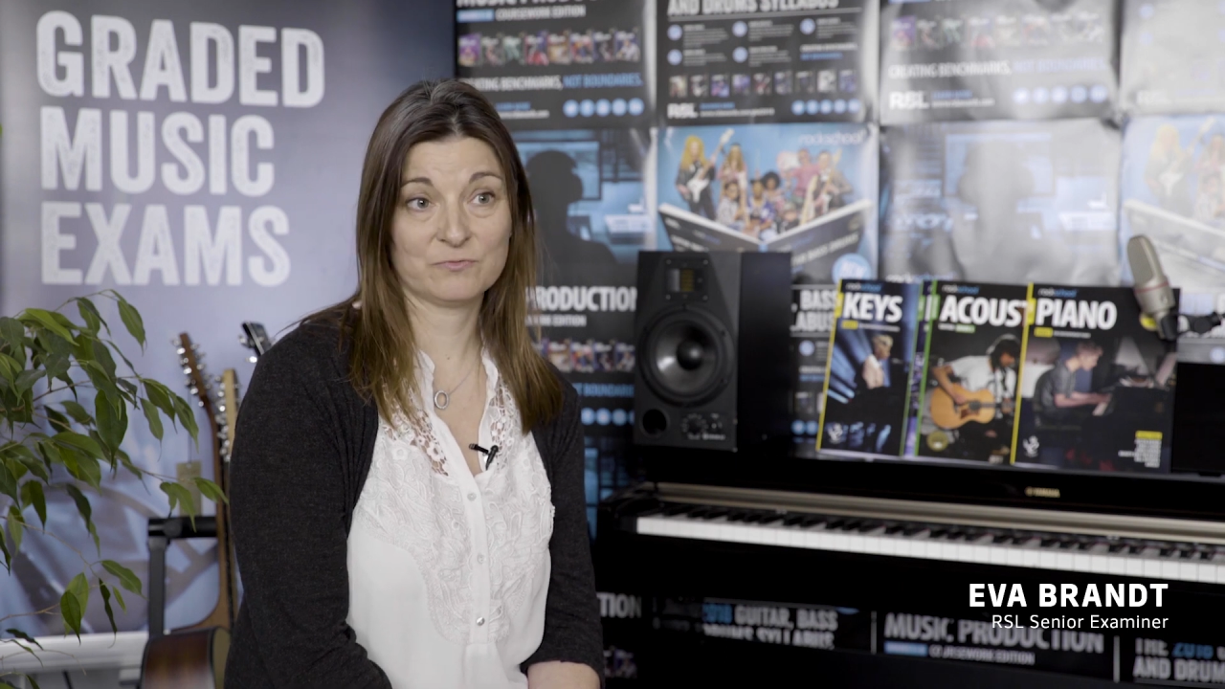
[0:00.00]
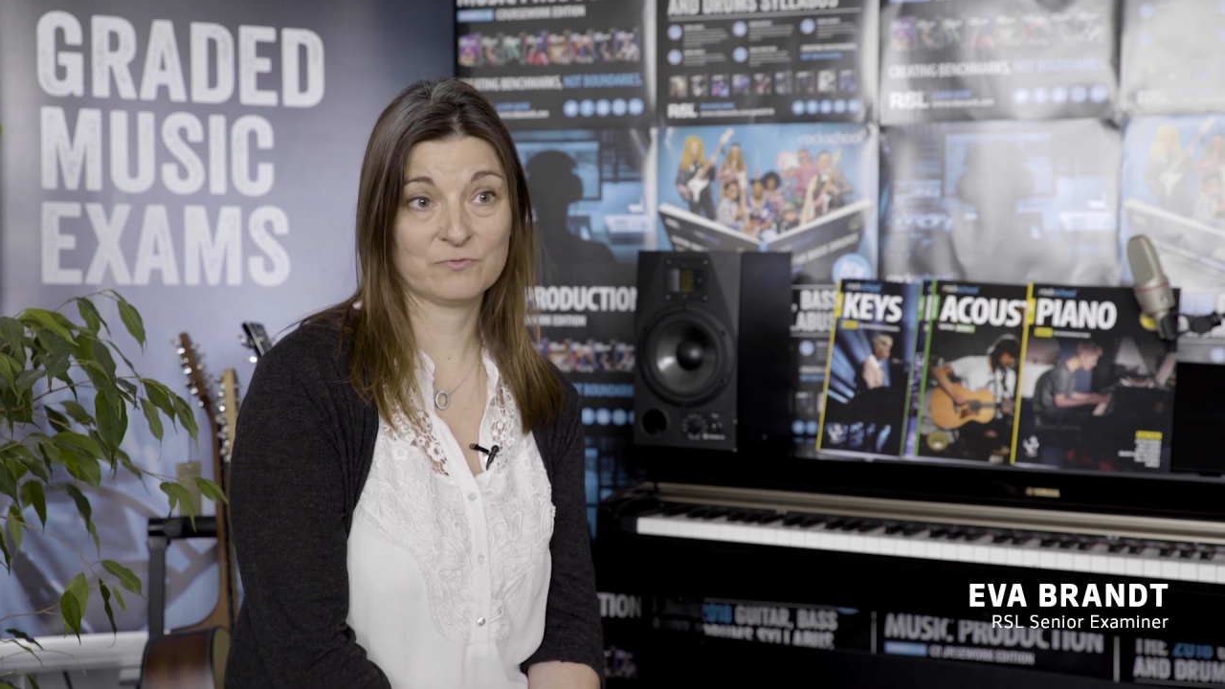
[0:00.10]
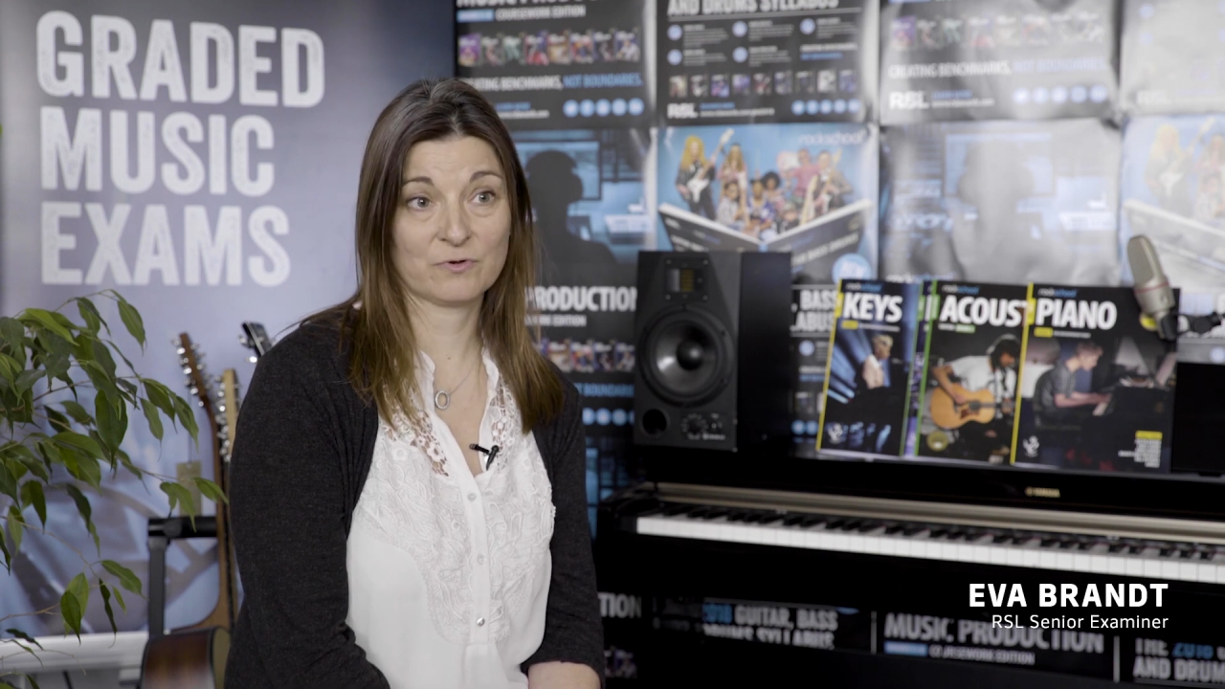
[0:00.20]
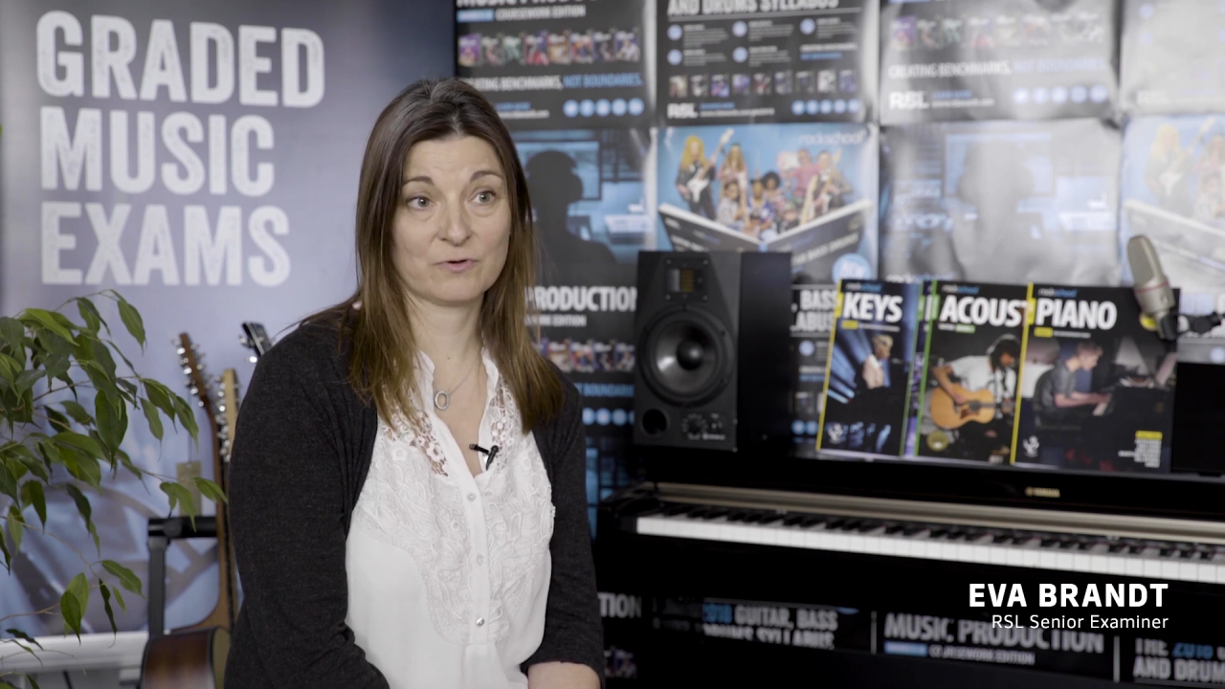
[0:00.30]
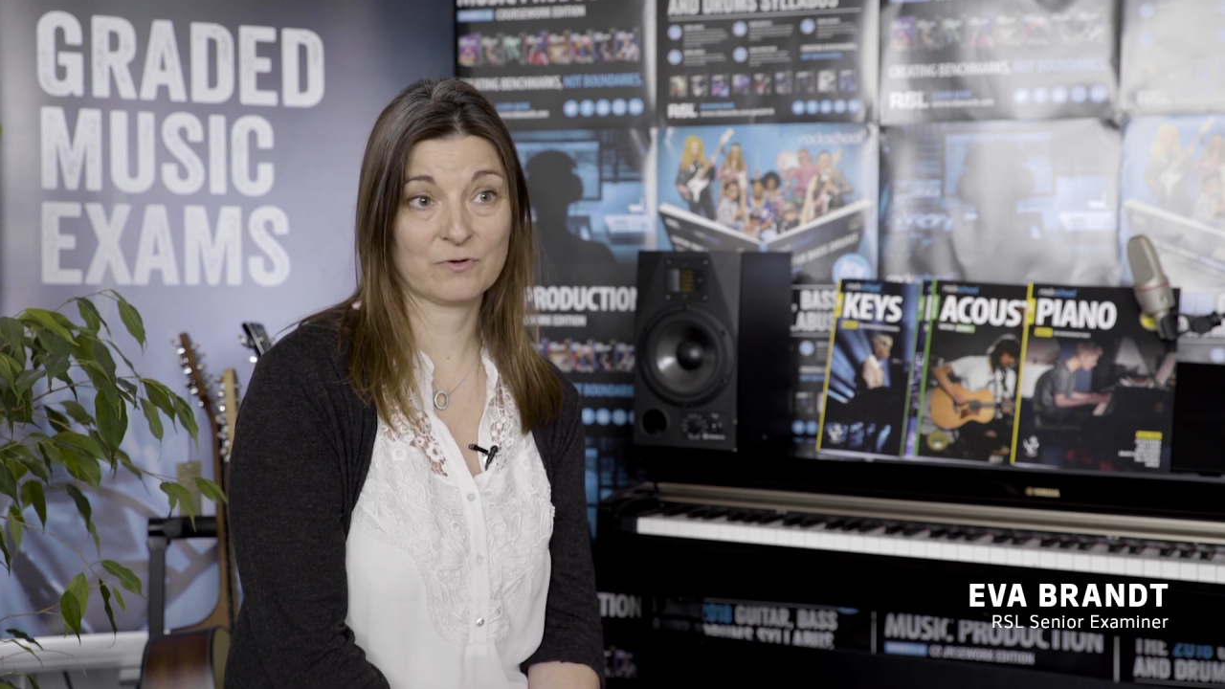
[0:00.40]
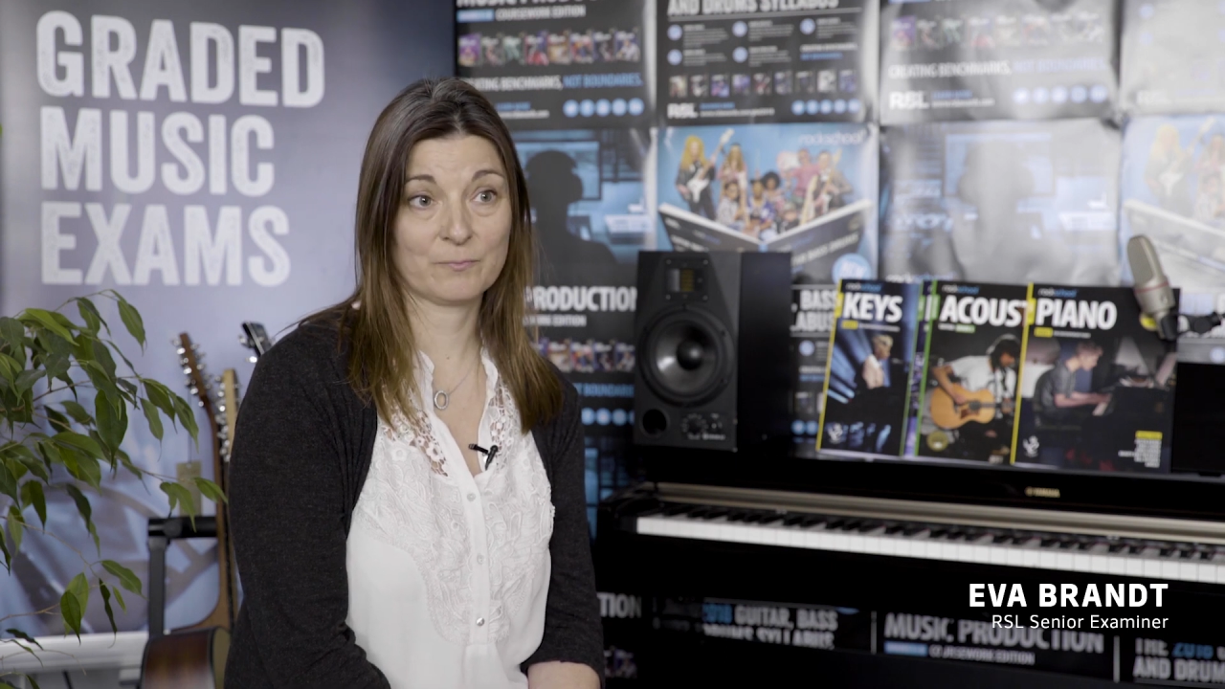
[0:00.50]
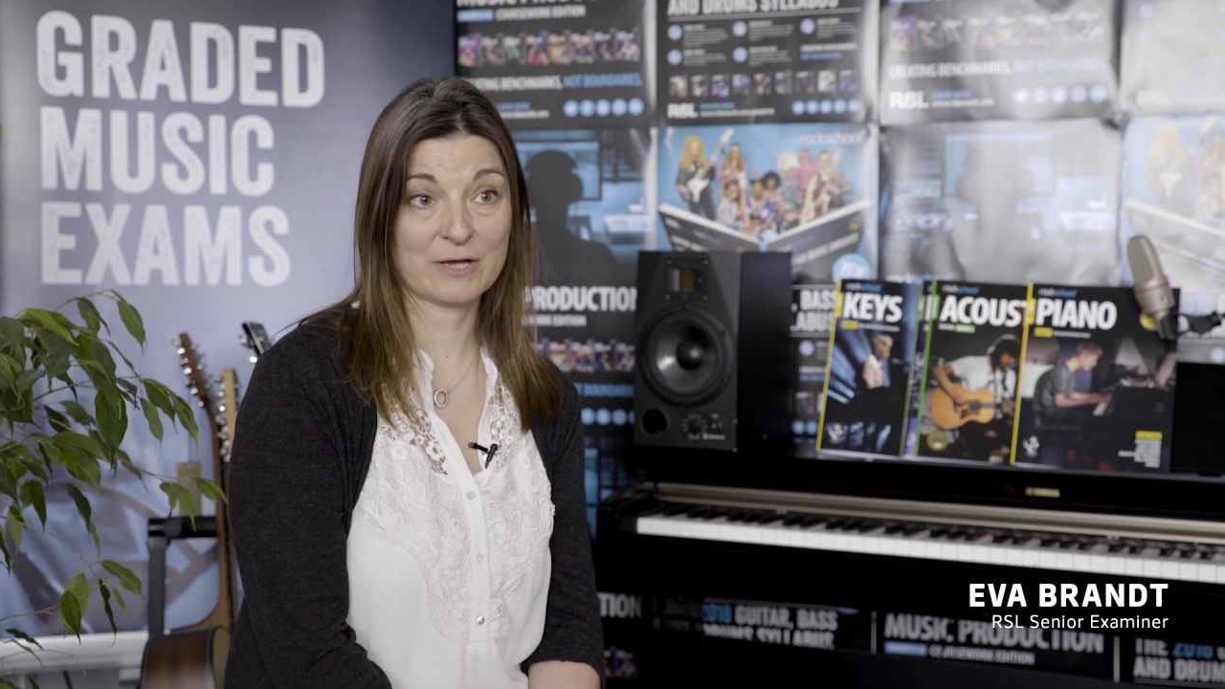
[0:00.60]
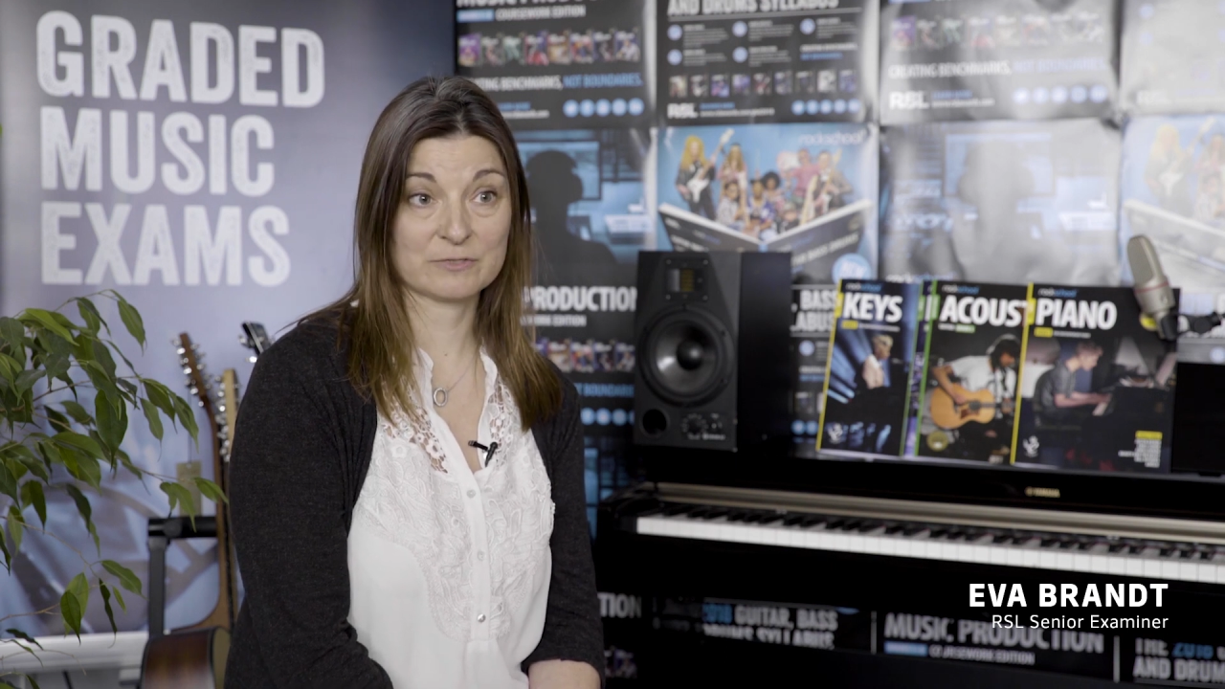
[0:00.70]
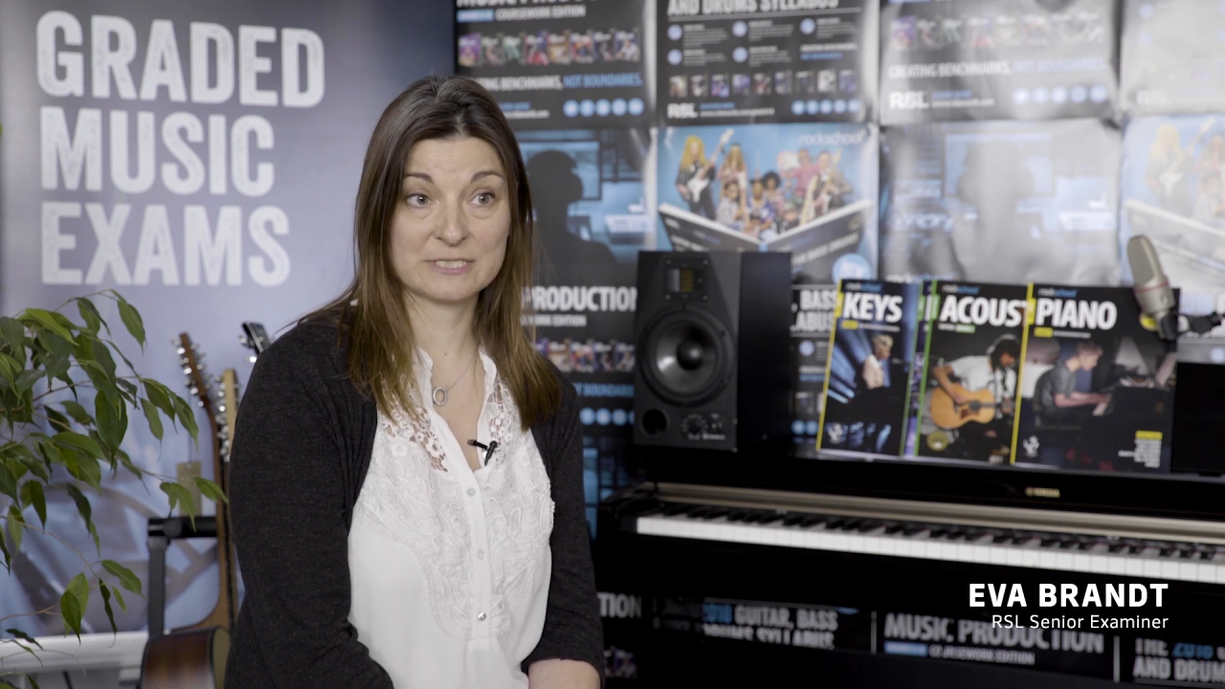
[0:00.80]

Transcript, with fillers: for about